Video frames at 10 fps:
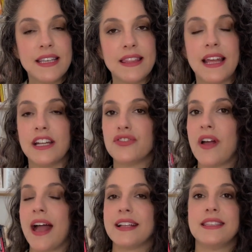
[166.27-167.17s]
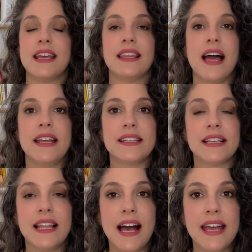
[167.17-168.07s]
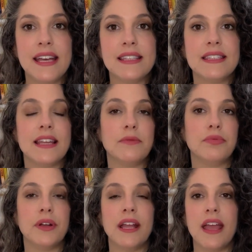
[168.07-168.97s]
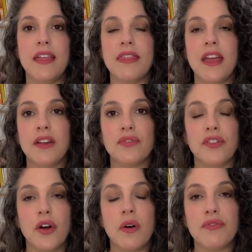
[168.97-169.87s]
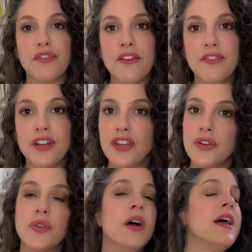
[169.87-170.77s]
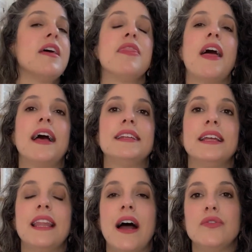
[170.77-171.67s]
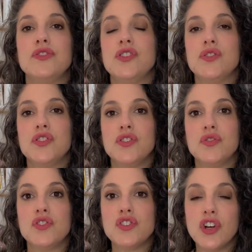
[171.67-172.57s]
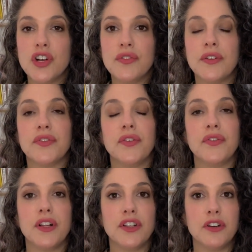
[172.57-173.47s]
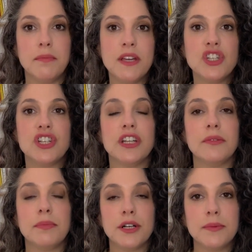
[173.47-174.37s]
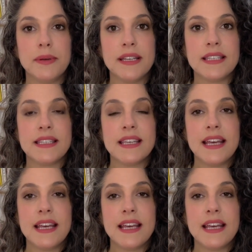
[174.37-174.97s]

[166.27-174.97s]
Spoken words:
that attract the aligned clients, that bring in the inflow of revenue, that allows you to serve and fulfill your mission and purpose.